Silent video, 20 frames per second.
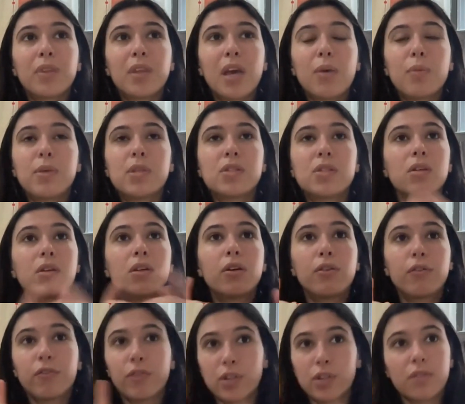It was,
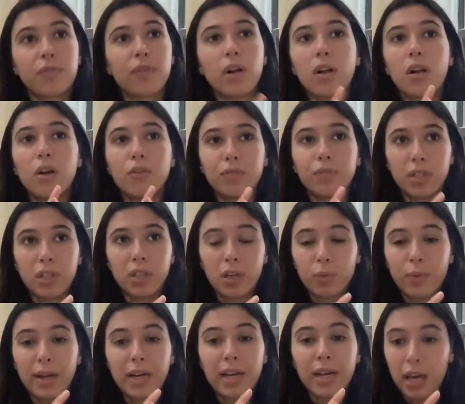first of all, a really
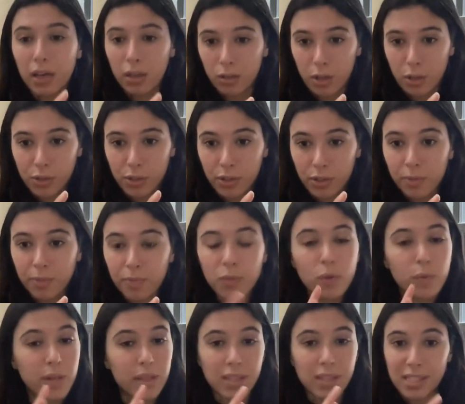good way to get closer
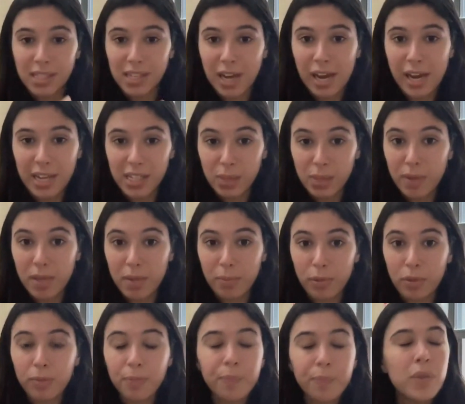with the CIS
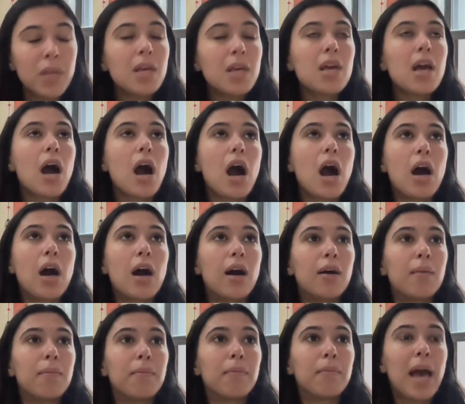people.
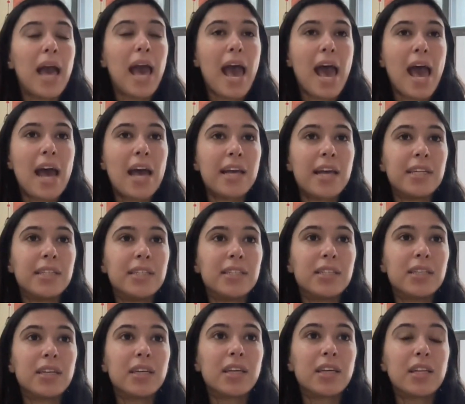And
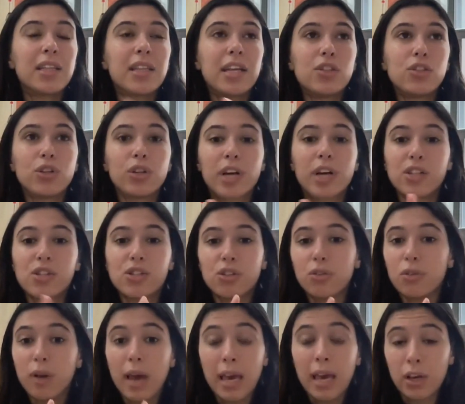they took us
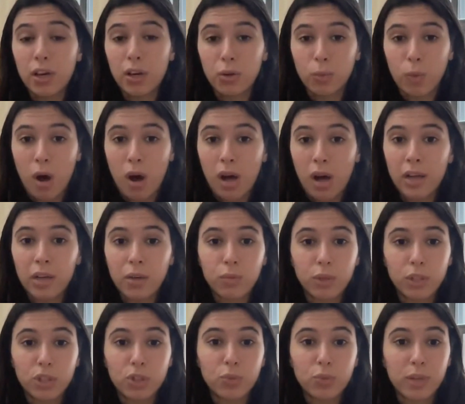to Angkor Wat,
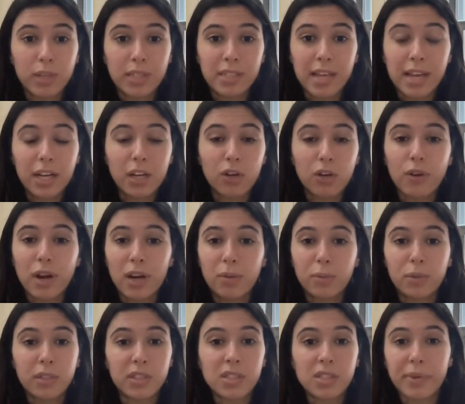which was an
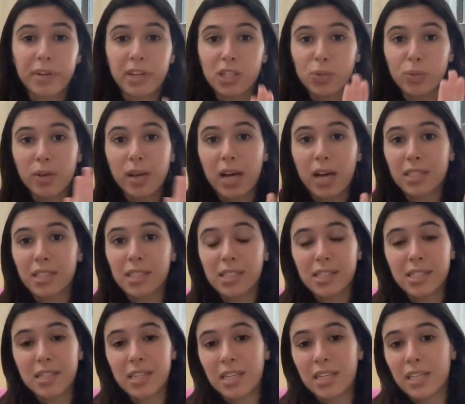incredible experience. We got to
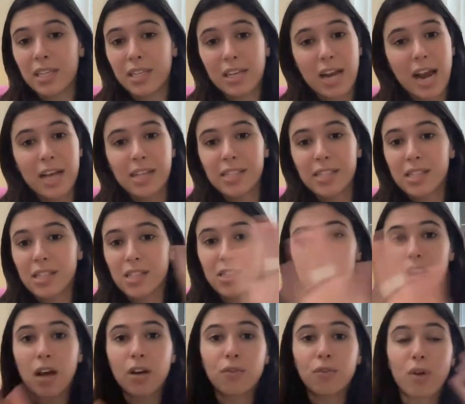see it as the
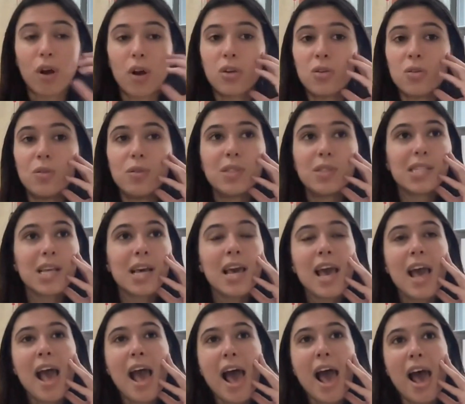sun rose,
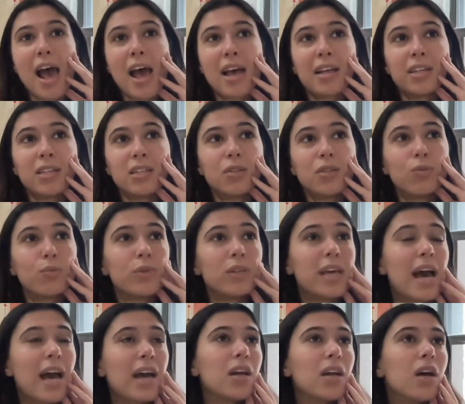and we
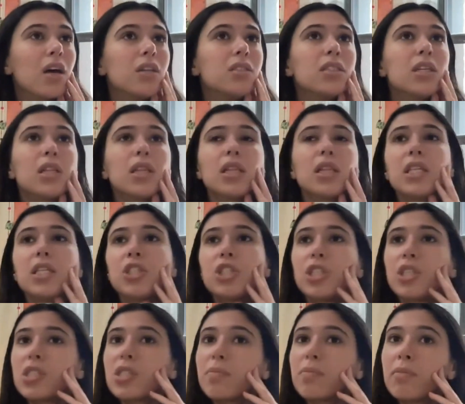had
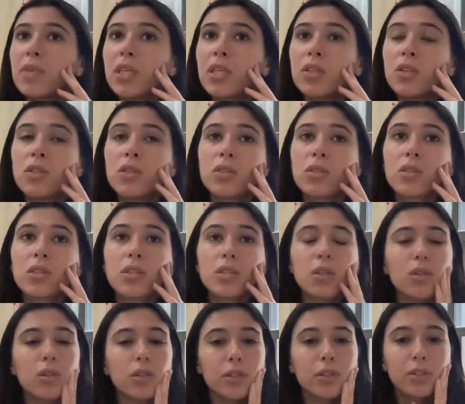delicious meals,
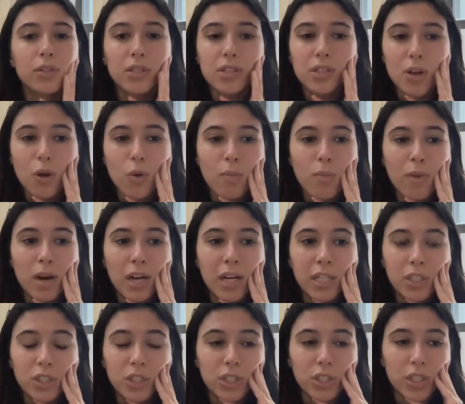learned so
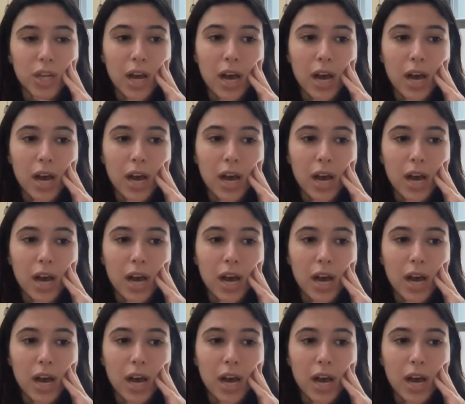much.